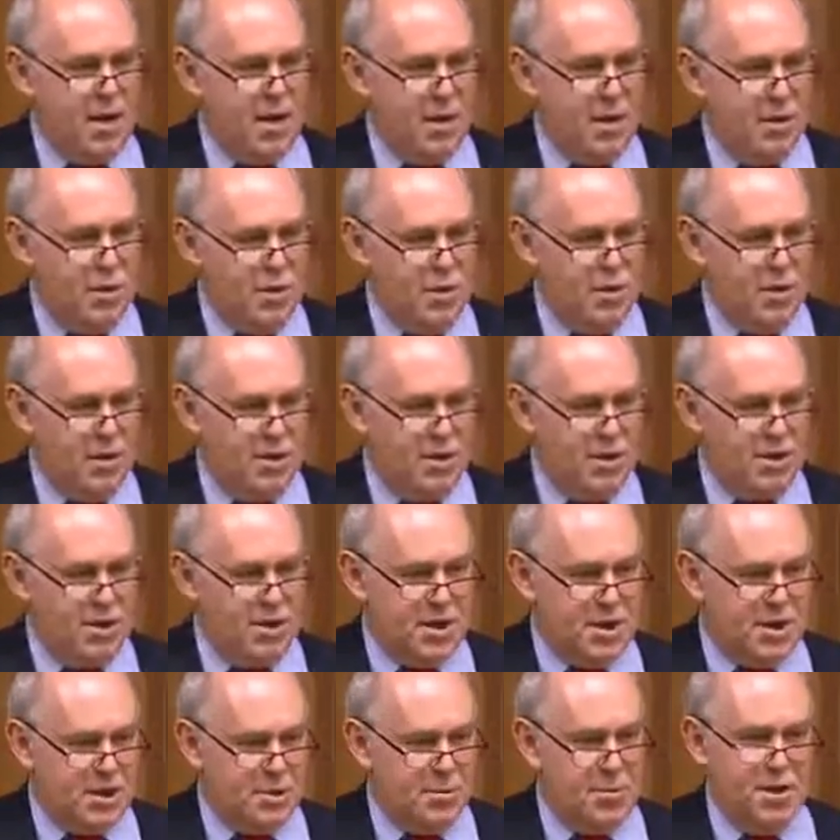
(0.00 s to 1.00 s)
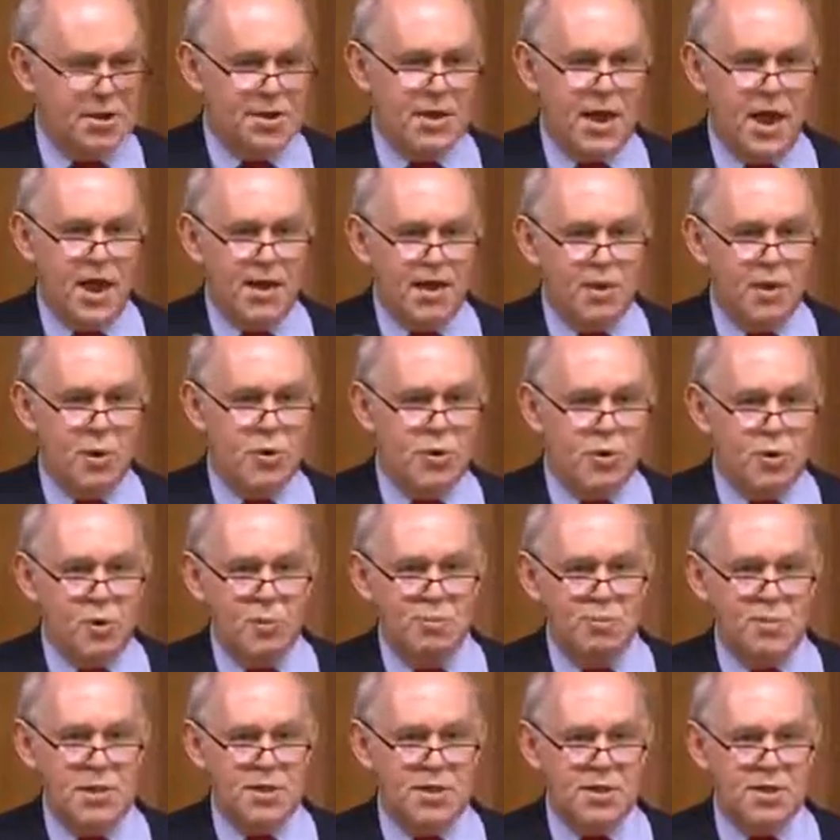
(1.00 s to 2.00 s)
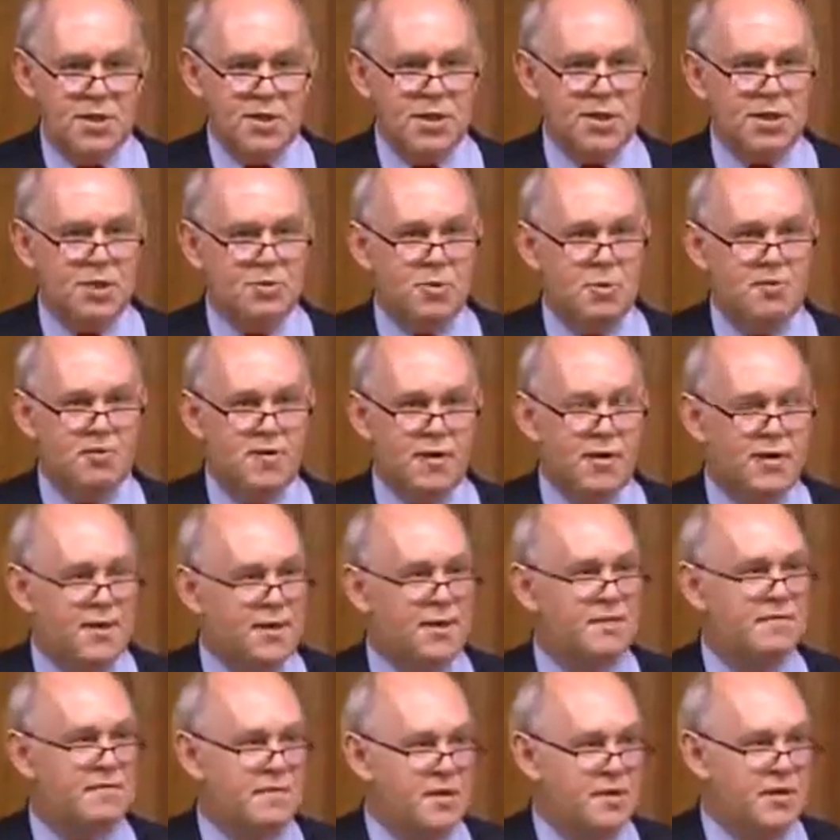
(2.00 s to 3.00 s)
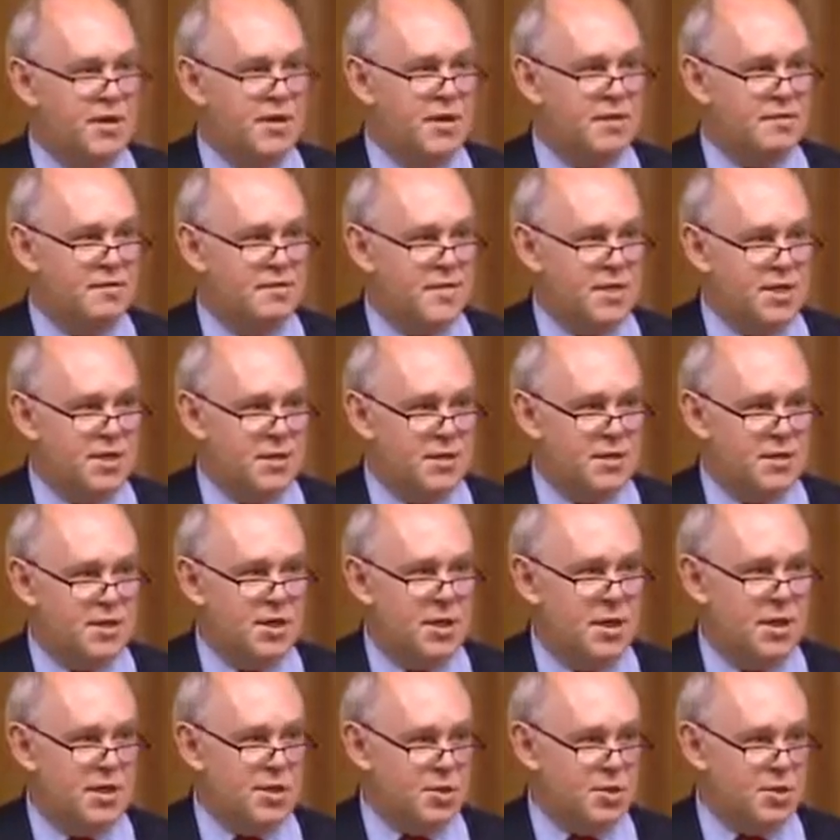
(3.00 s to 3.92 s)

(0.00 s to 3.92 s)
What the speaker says: local constituents and local businesses who are finding it very difficult